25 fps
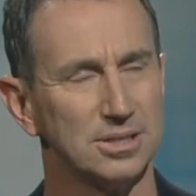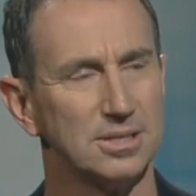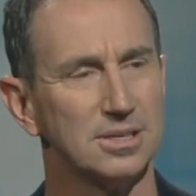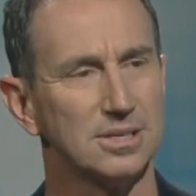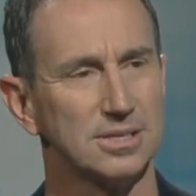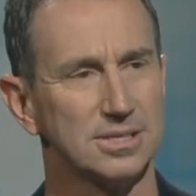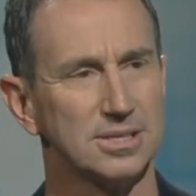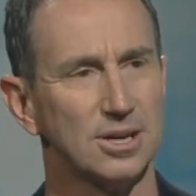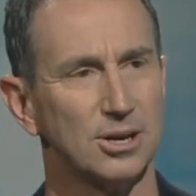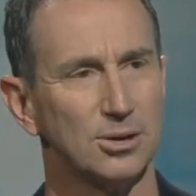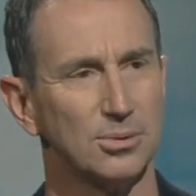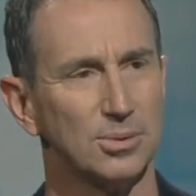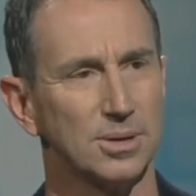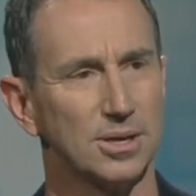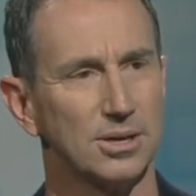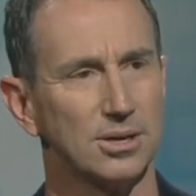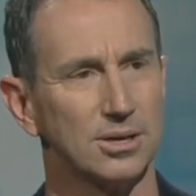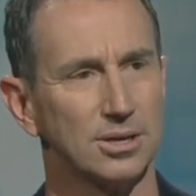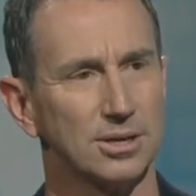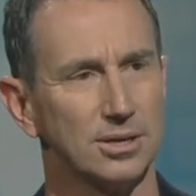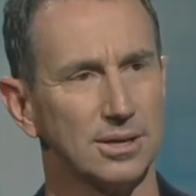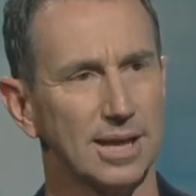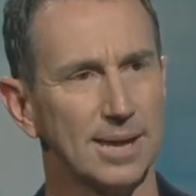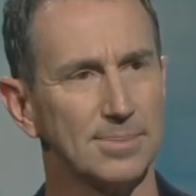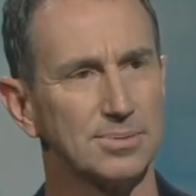into Seoul, we
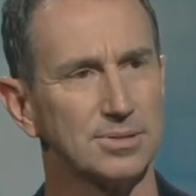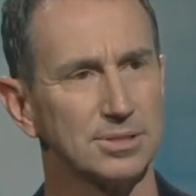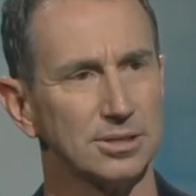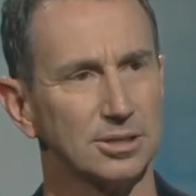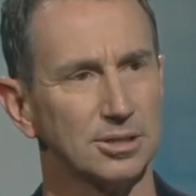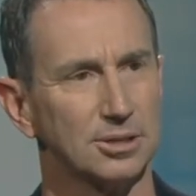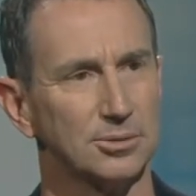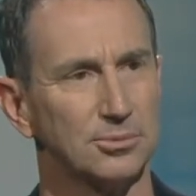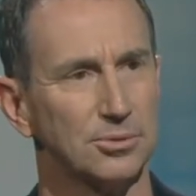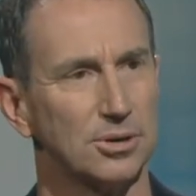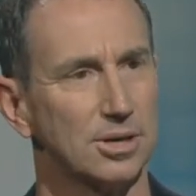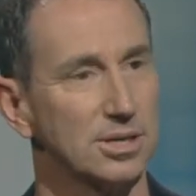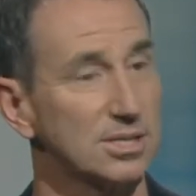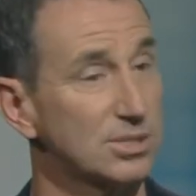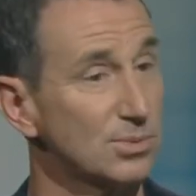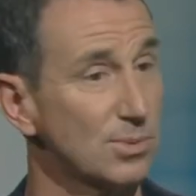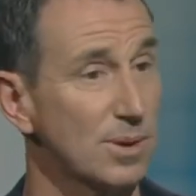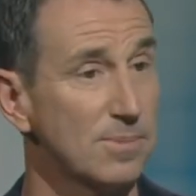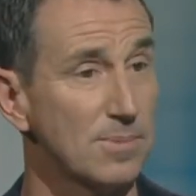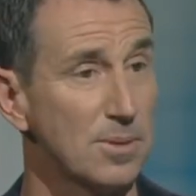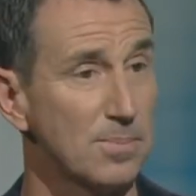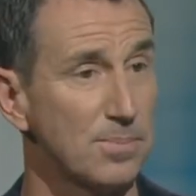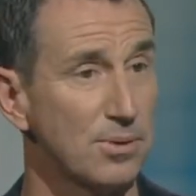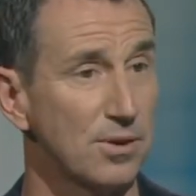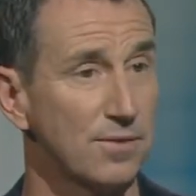got it absolutely right.
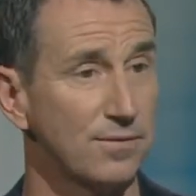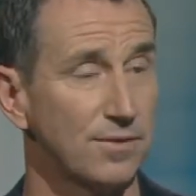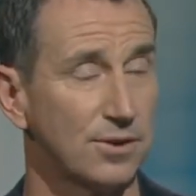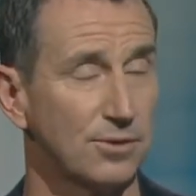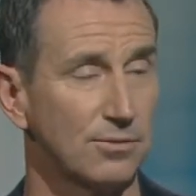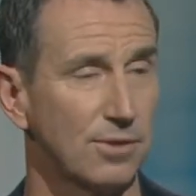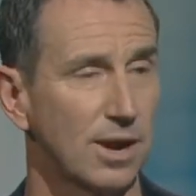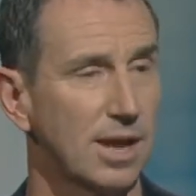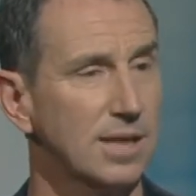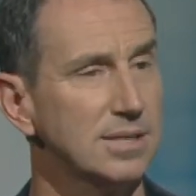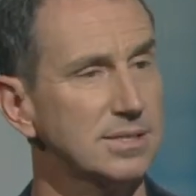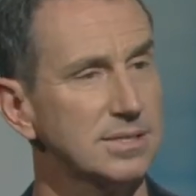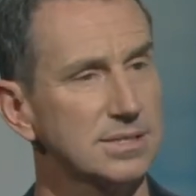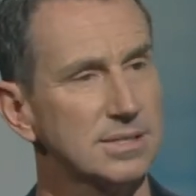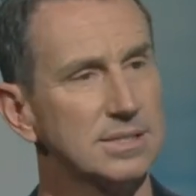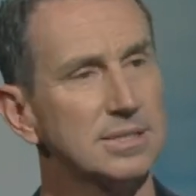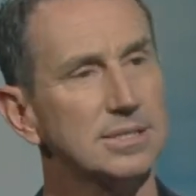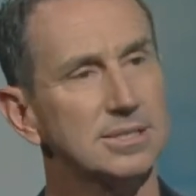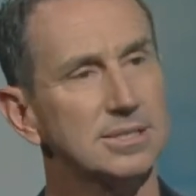Swam the perfect race.